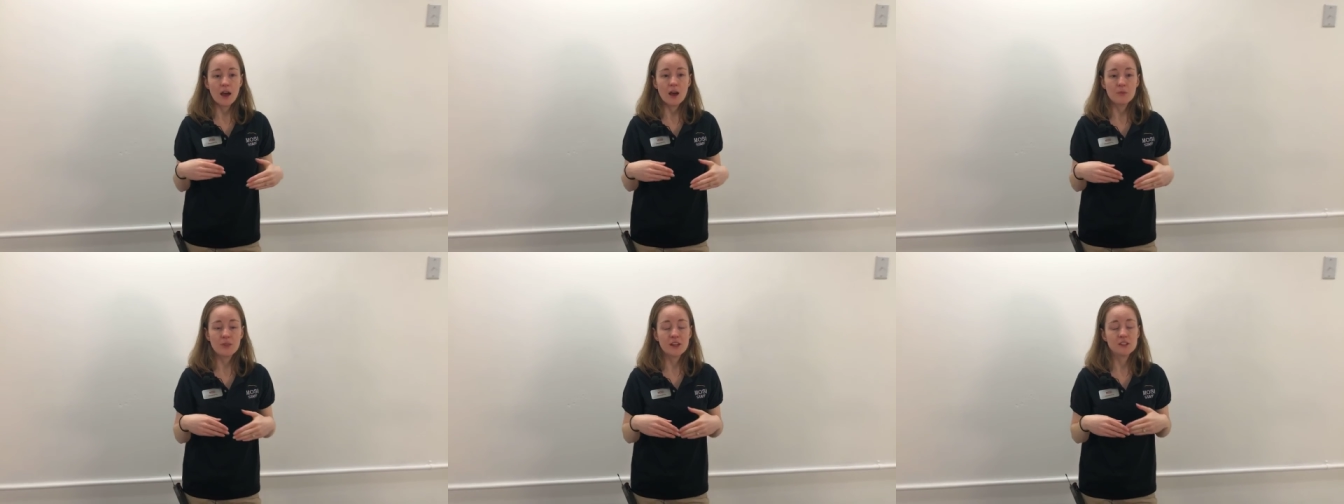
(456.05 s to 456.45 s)

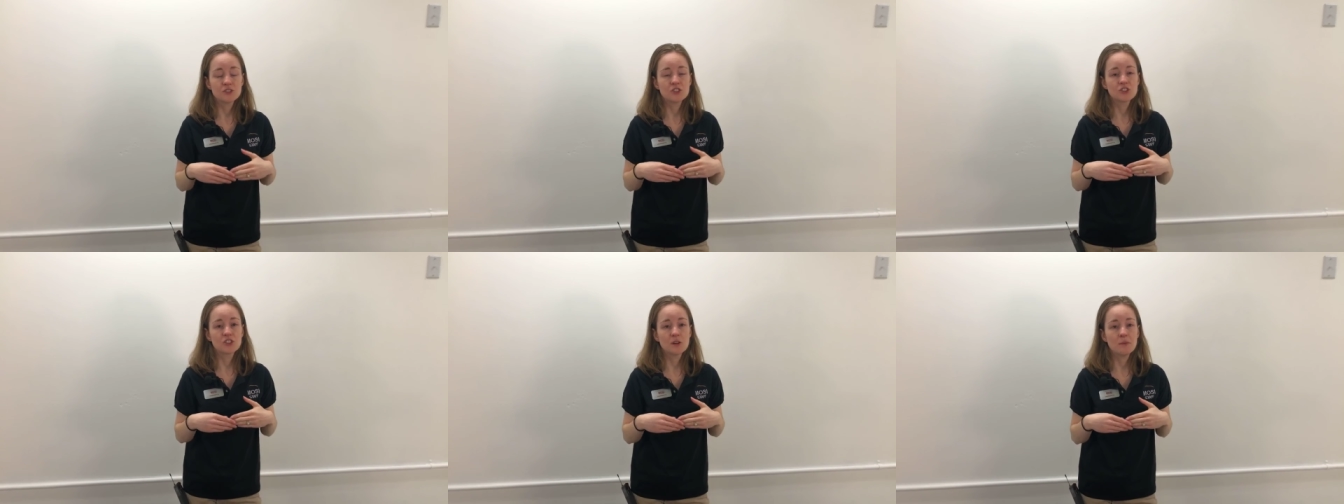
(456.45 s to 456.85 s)
that it's
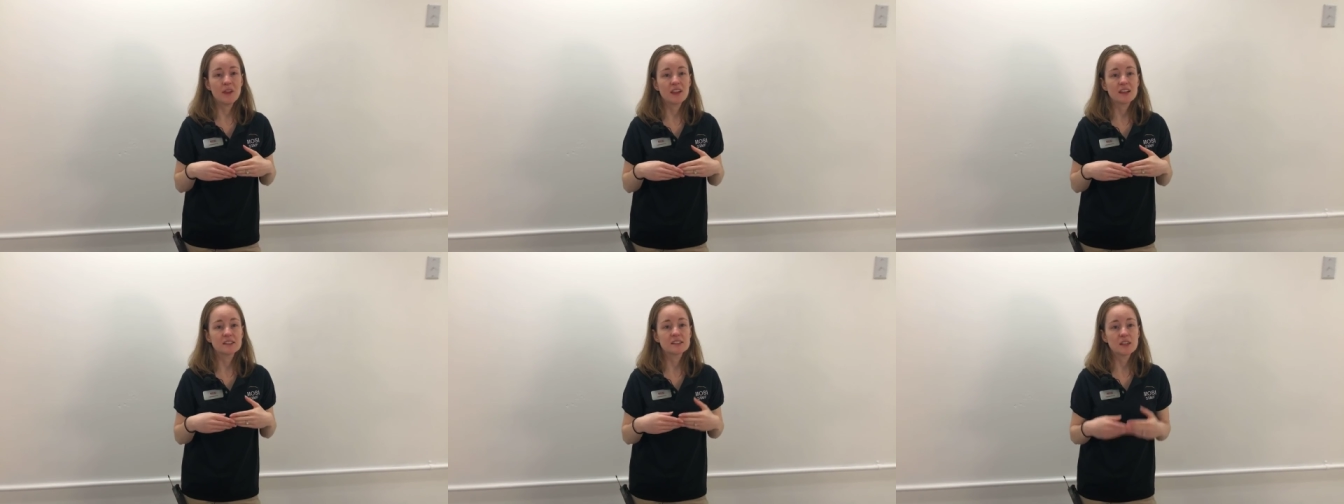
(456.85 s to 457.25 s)
just going to make
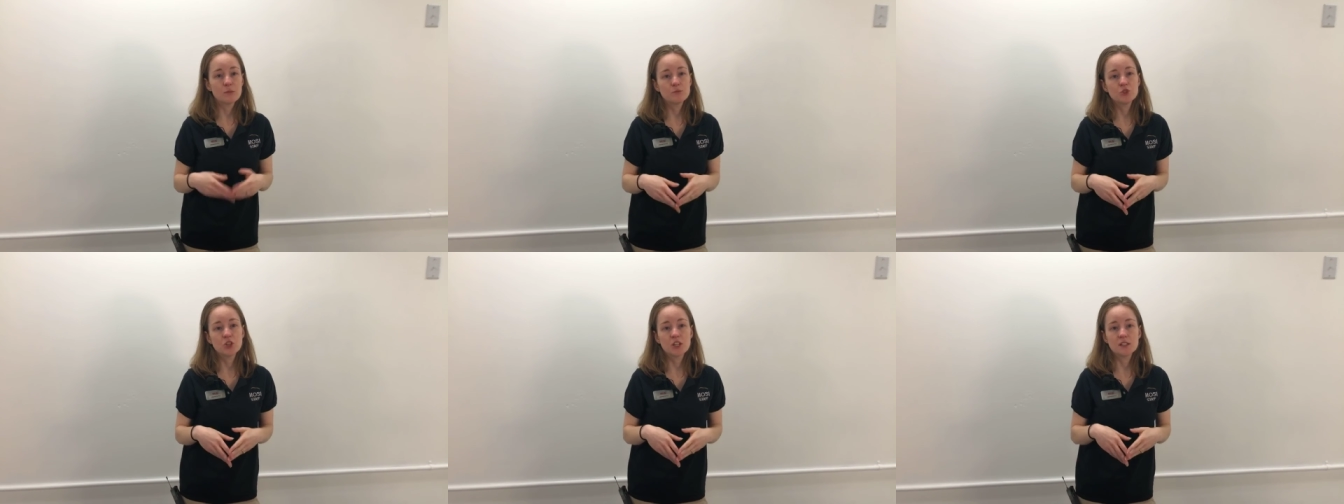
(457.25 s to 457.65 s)

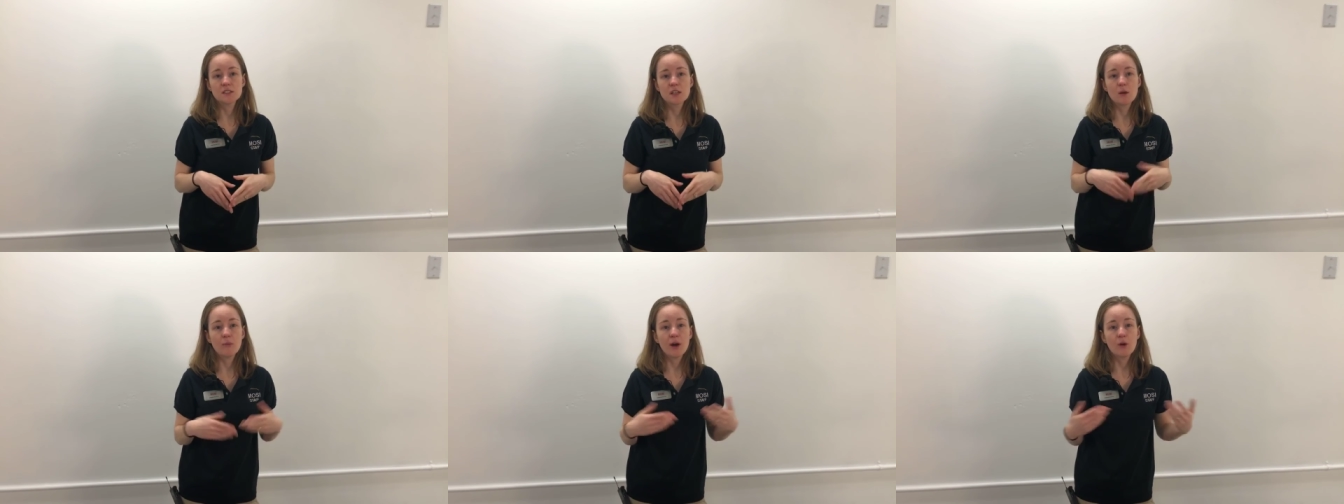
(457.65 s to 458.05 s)
assumptions
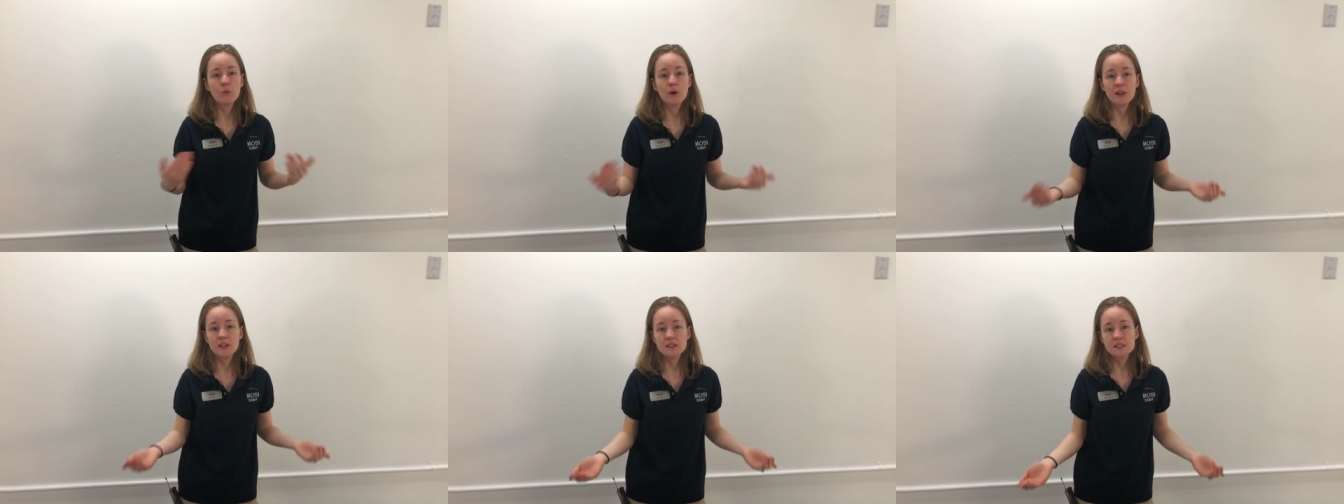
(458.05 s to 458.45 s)
about
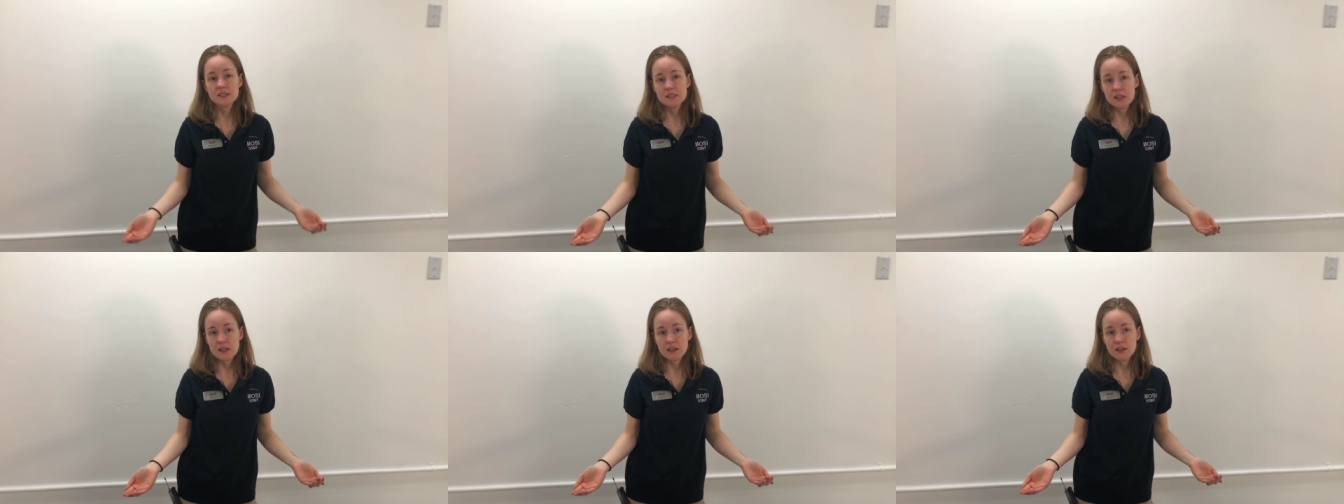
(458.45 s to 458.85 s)
what it's
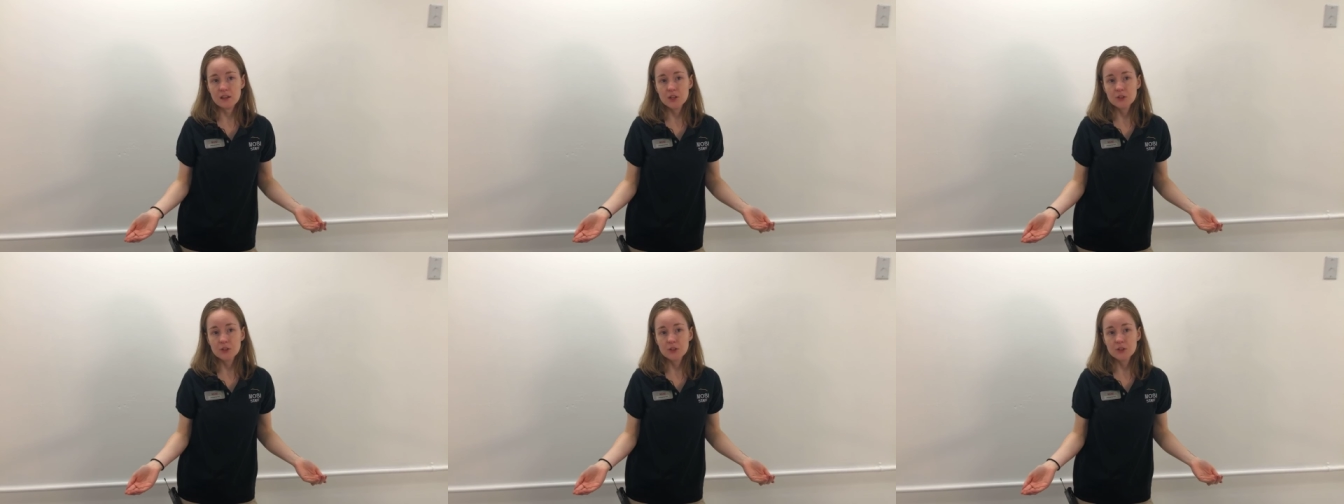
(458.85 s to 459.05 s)
seeing.